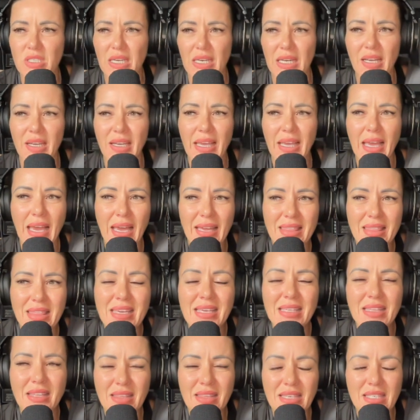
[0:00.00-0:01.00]
Like, I think
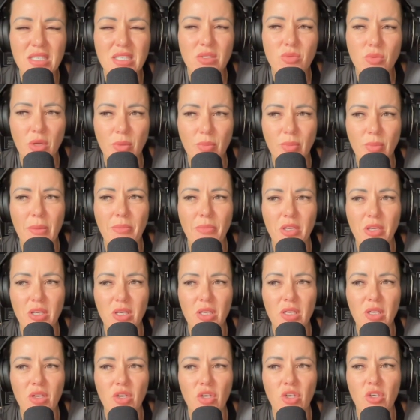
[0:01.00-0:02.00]
that this is what people
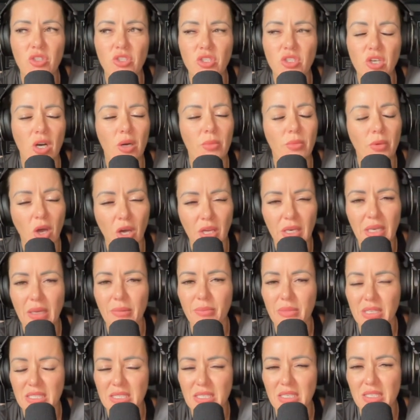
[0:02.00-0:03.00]
who start online
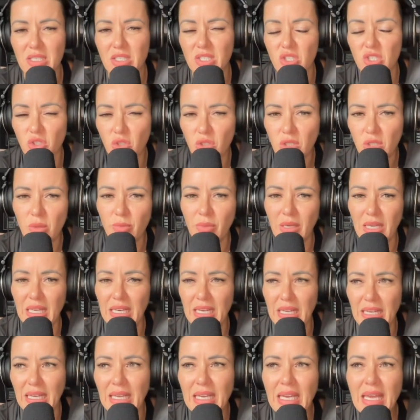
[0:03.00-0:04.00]
businesses do in the
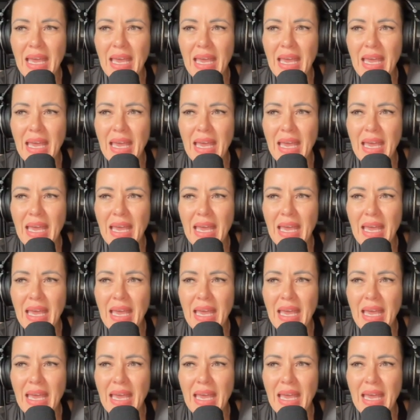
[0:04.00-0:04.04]
beginning.